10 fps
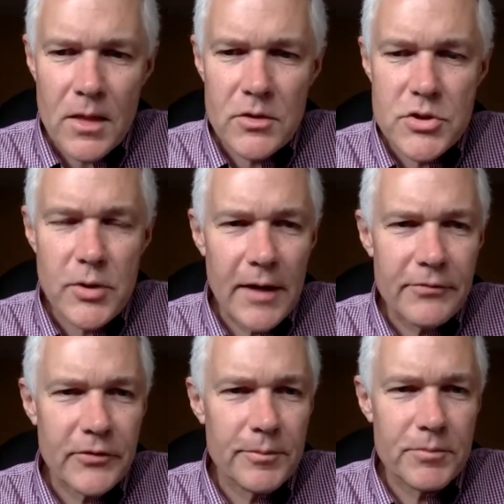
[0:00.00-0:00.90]
Do you have
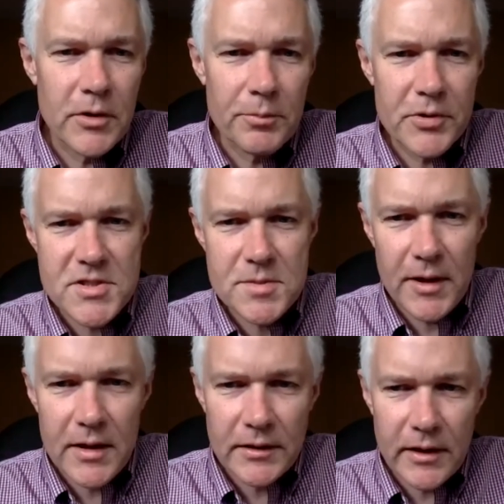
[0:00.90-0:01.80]
to, you know,
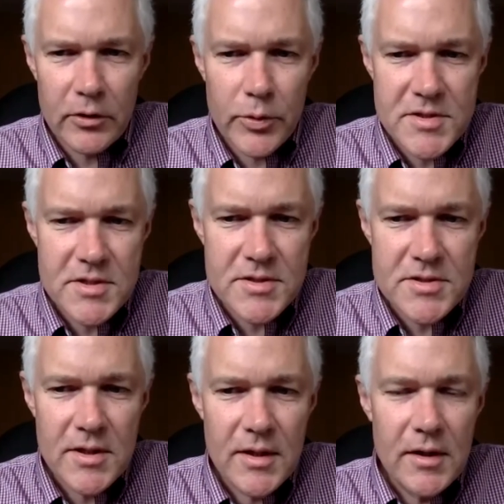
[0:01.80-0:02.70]
participate in little quizzes?